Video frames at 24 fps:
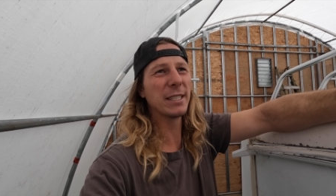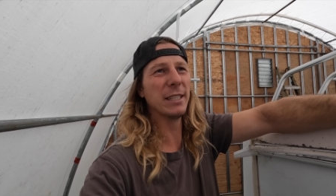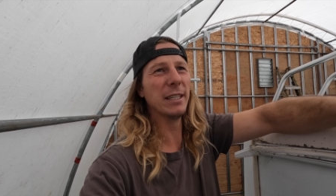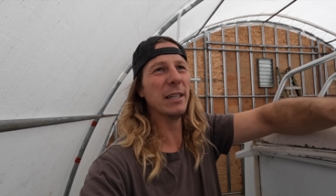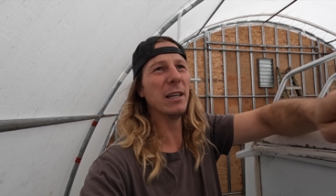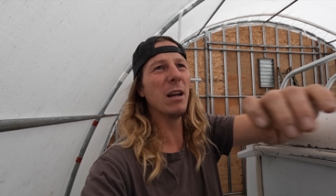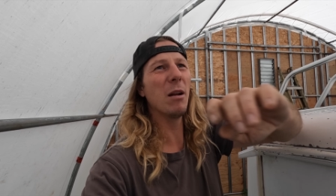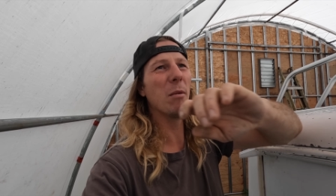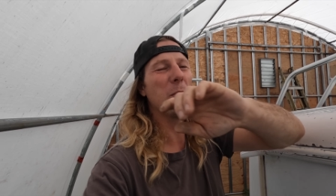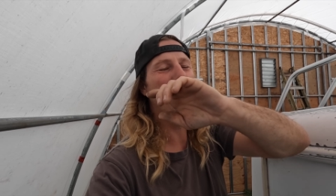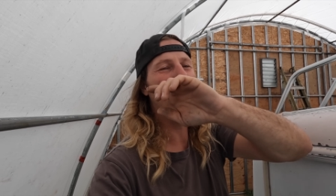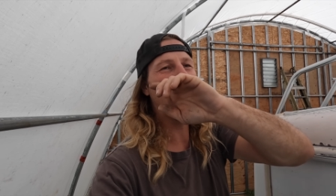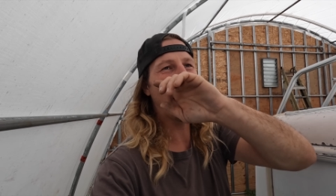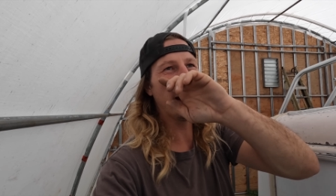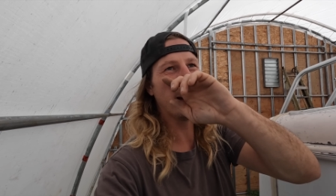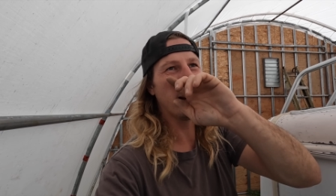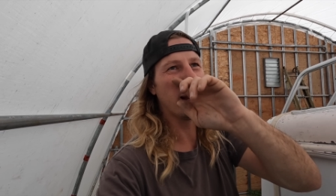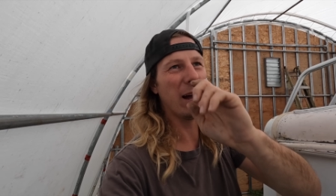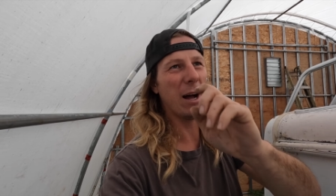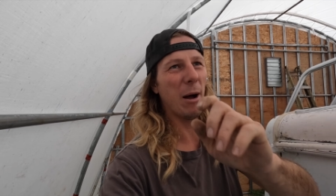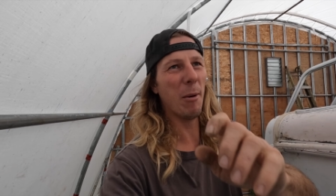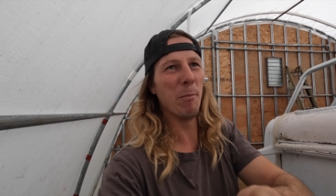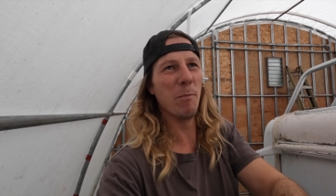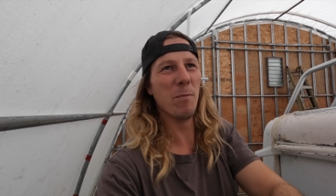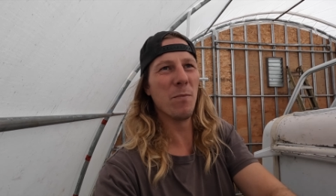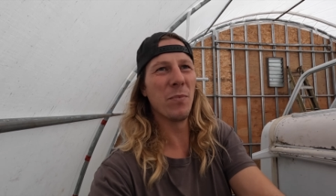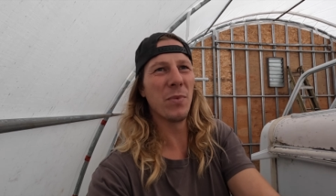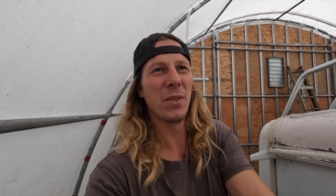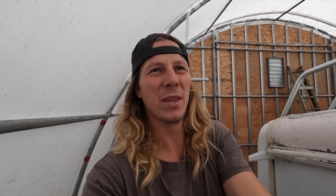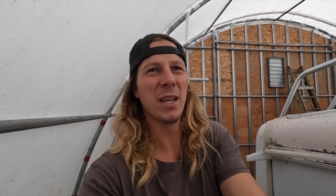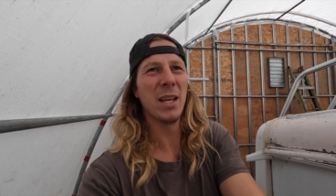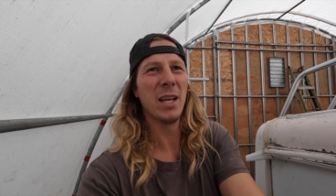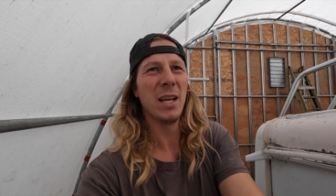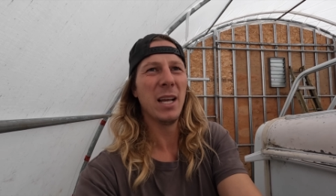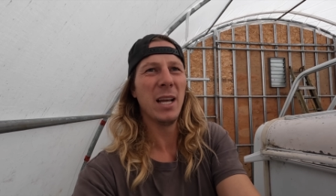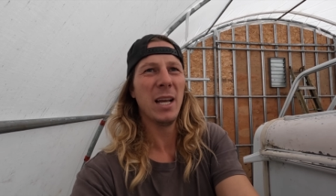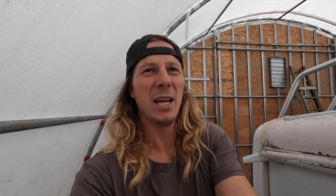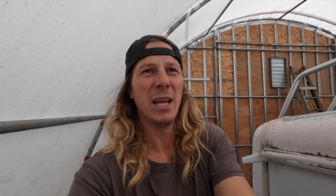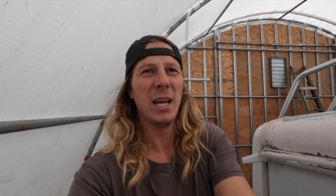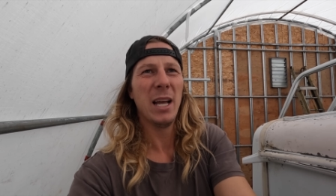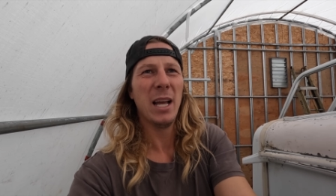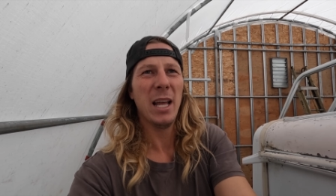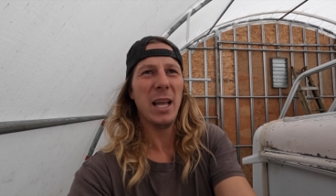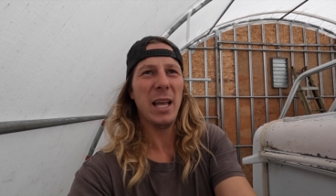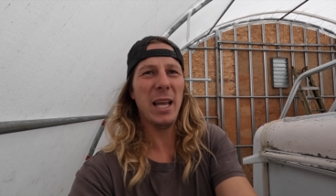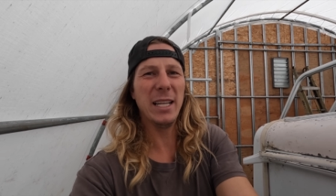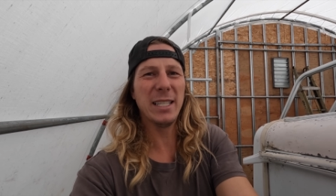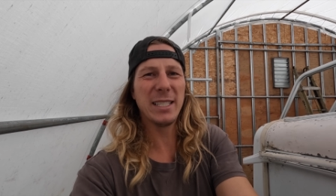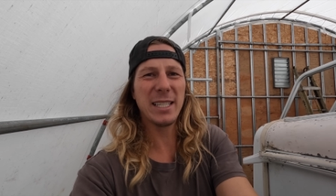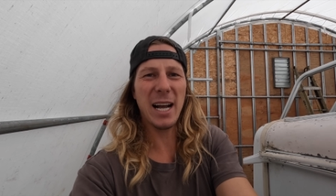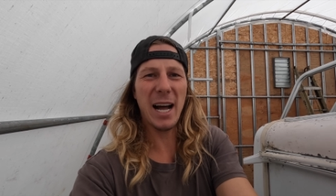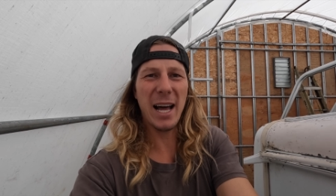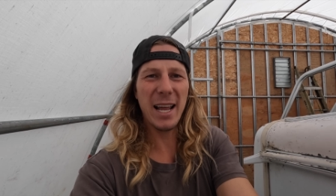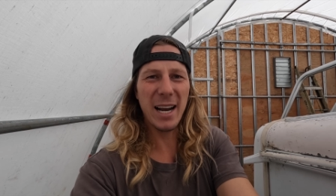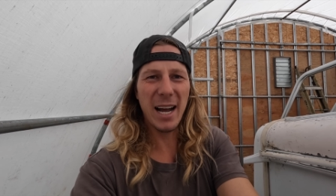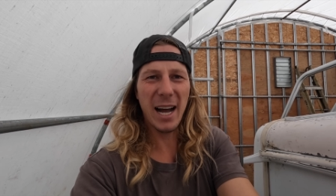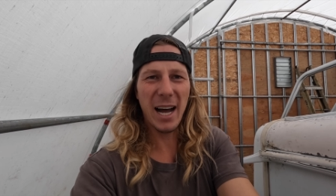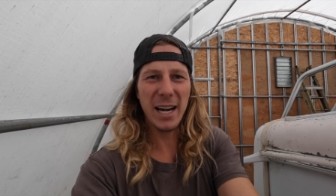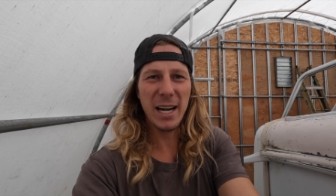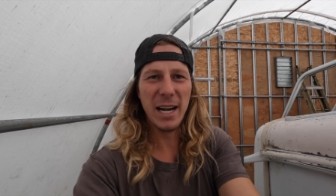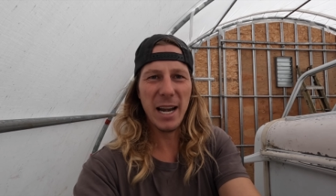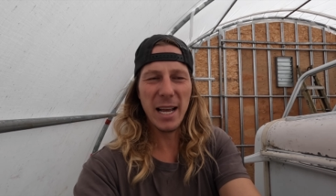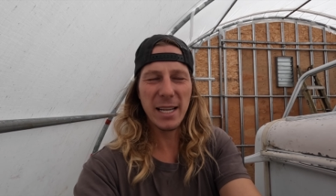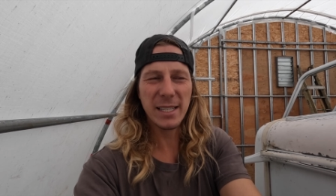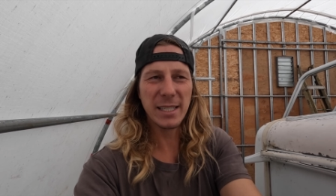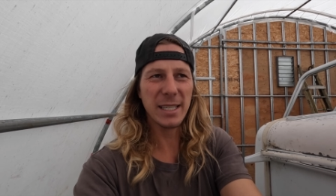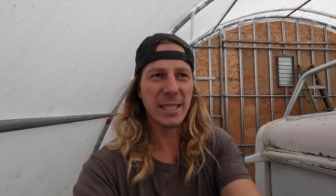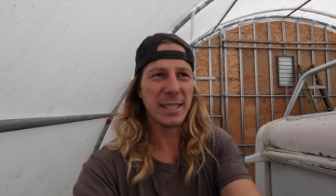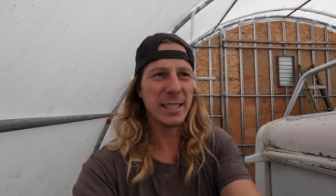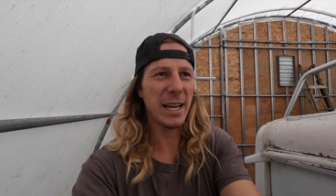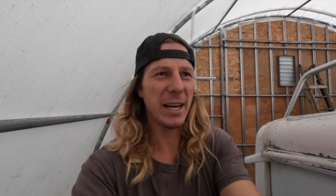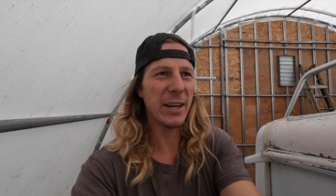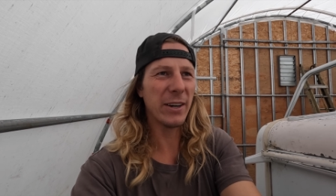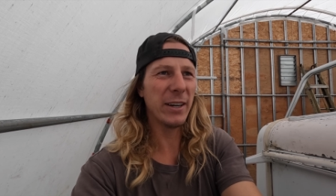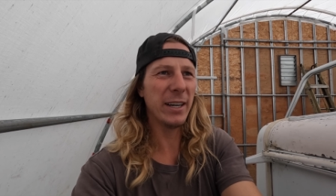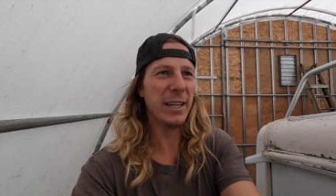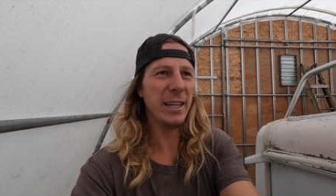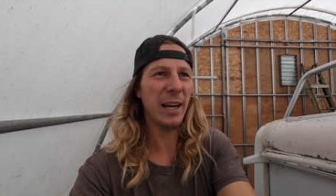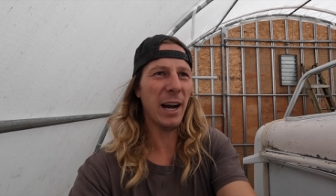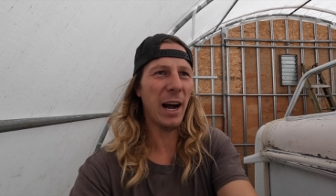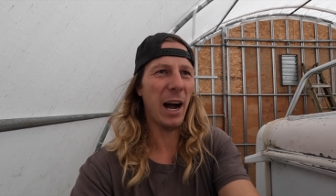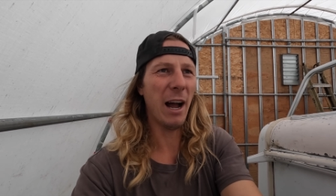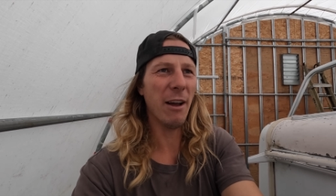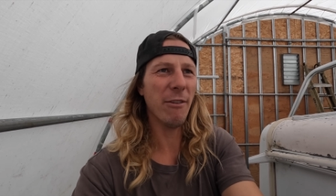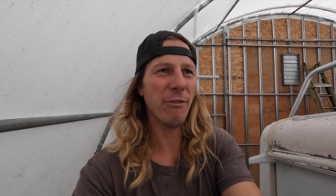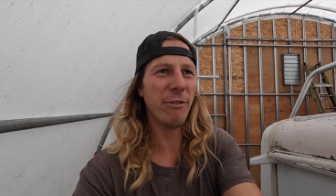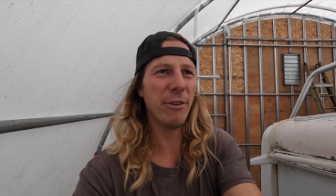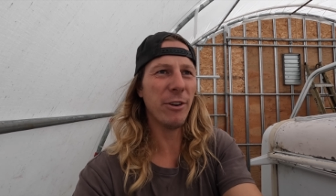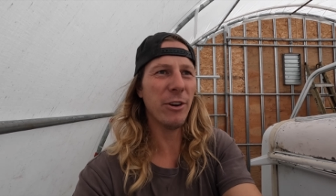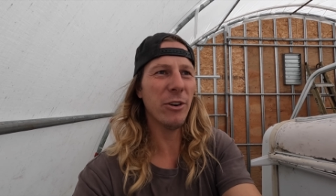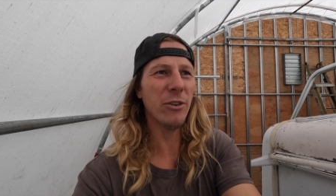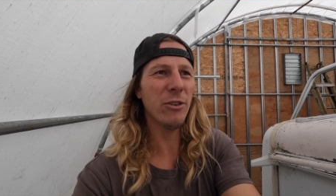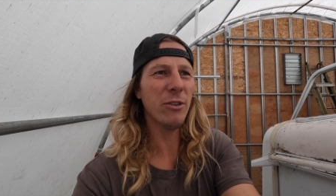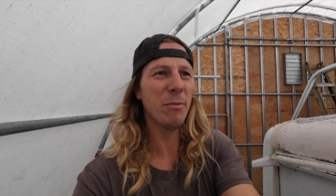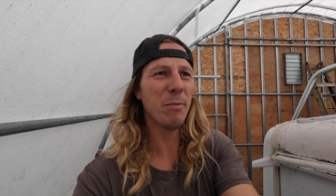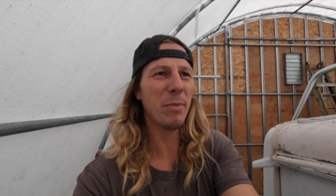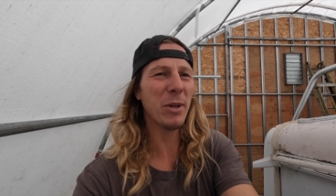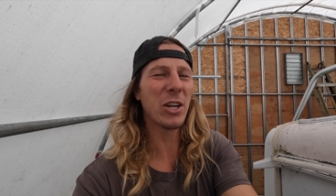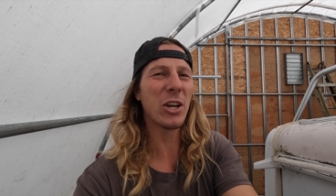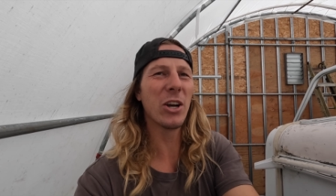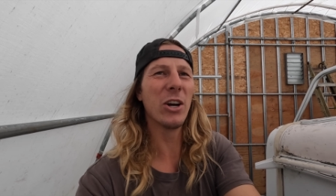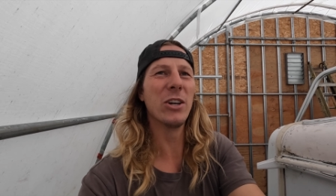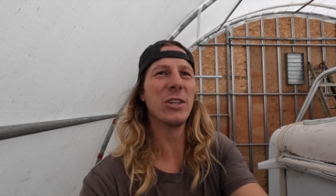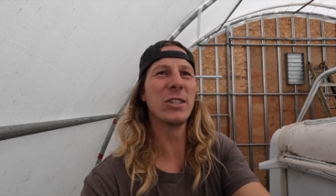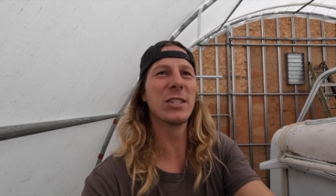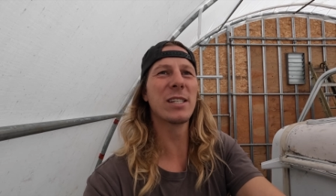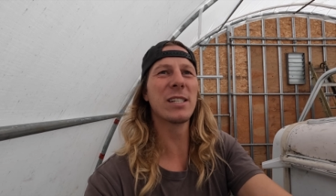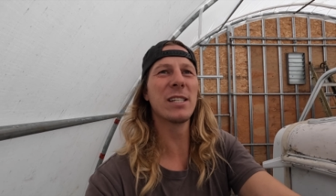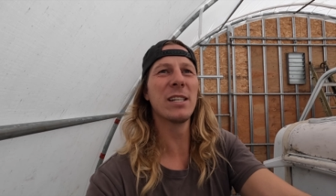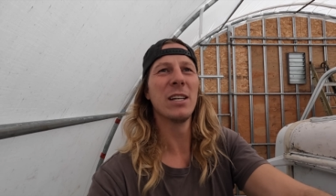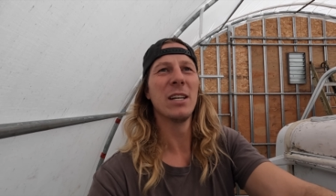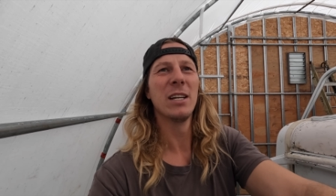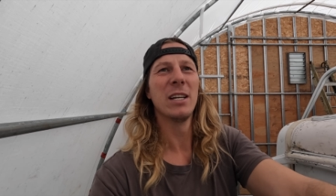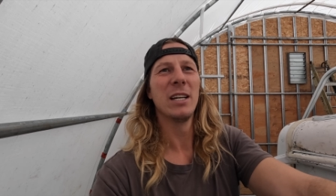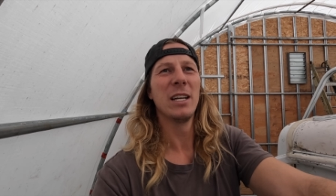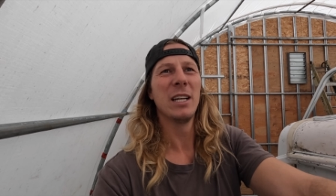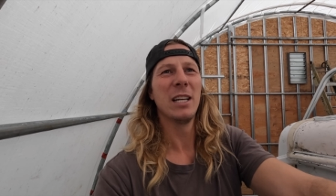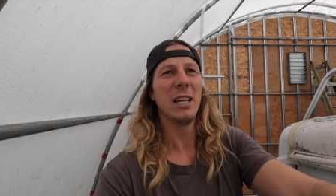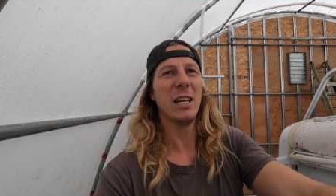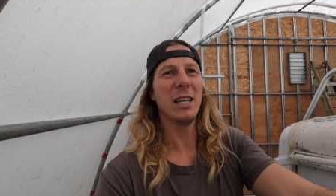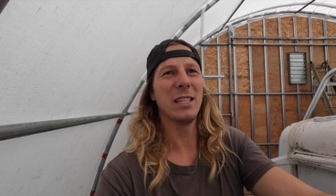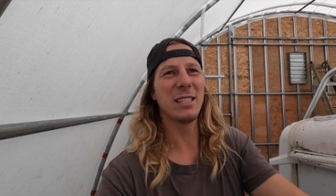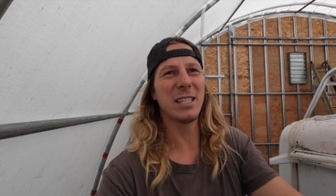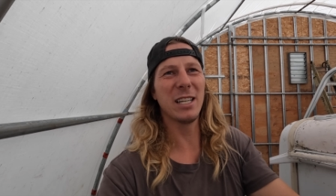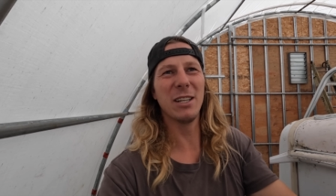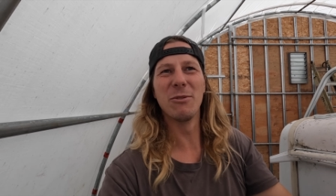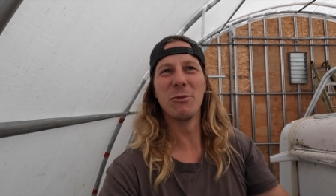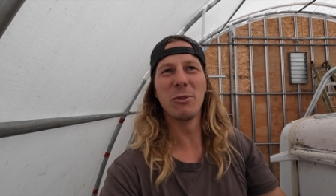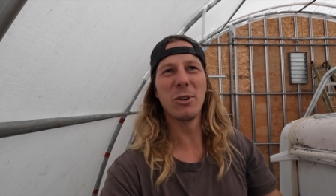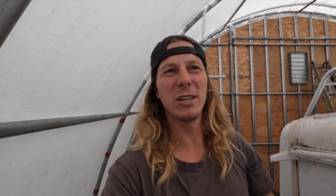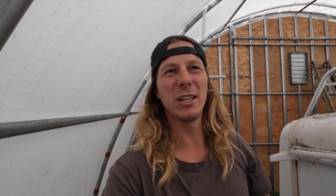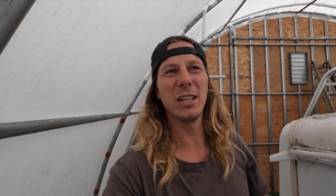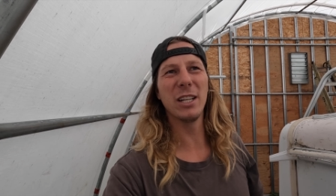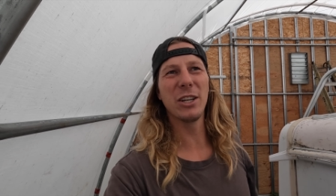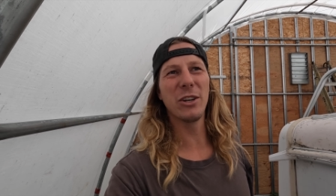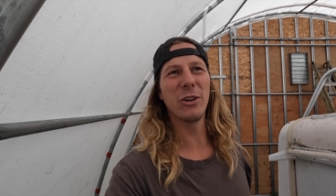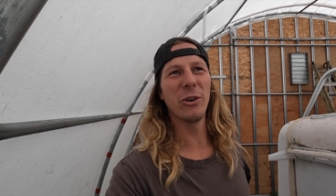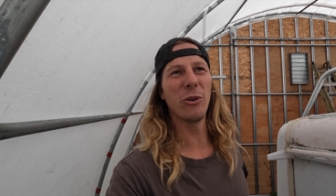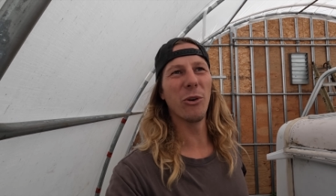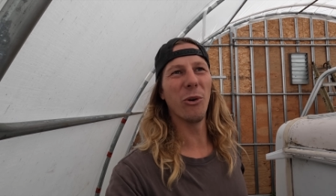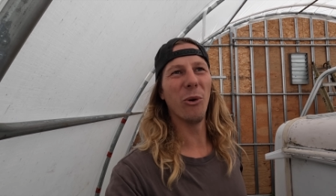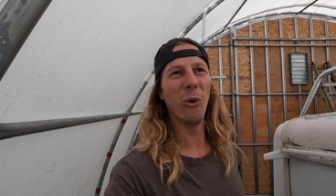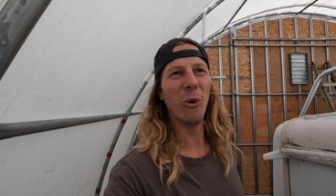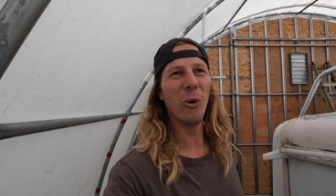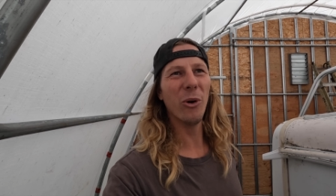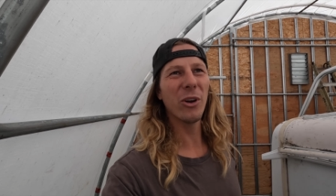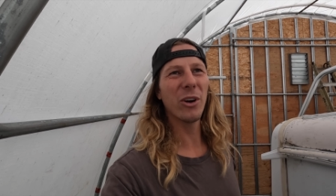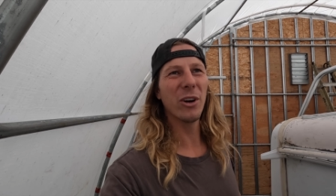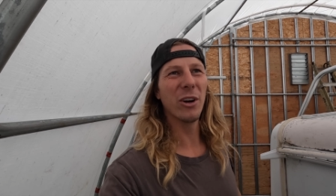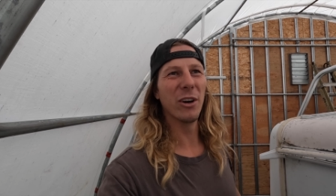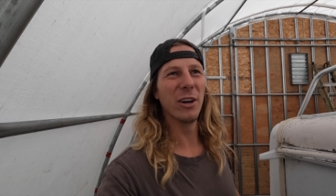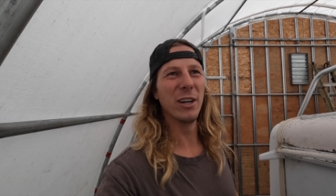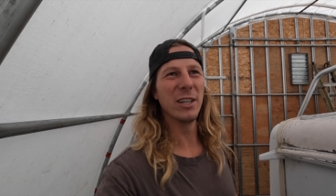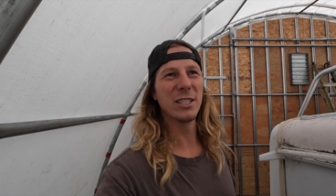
it, but it's kind of unnecessary, I feel, because it's in really good order.